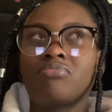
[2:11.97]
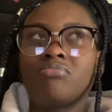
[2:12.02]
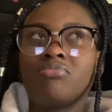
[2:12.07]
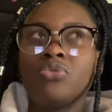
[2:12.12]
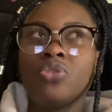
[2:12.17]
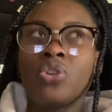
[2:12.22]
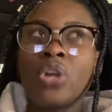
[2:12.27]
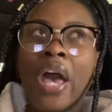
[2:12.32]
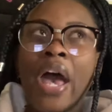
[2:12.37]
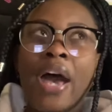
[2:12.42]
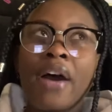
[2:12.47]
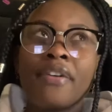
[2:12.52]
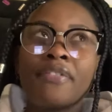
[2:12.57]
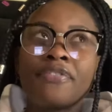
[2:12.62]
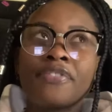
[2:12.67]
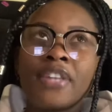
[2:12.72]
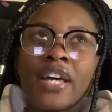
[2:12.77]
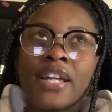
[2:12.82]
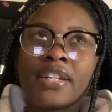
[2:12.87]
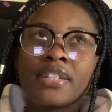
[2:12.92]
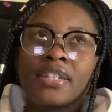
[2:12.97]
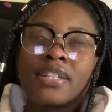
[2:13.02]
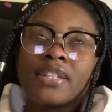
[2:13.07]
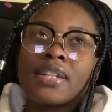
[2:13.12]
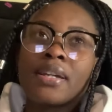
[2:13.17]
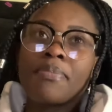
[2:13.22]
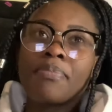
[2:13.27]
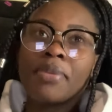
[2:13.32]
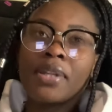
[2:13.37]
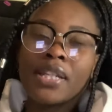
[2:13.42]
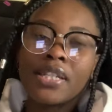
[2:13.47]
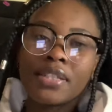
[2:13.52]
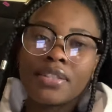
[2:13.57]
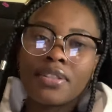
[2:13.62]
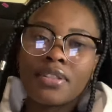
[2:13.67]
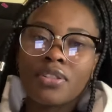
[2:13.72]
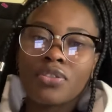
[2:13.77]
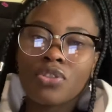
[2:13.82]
you have that inability